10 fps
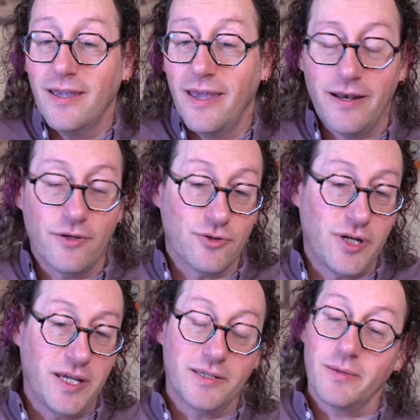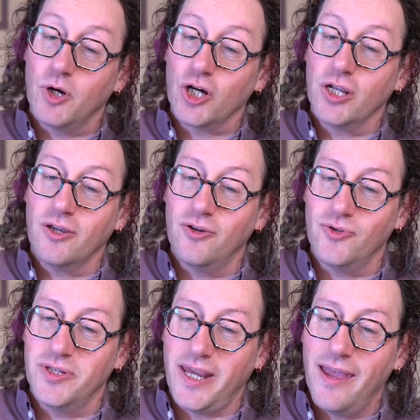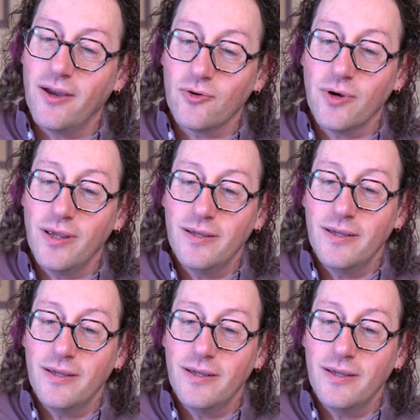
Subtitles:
And other days the market goes down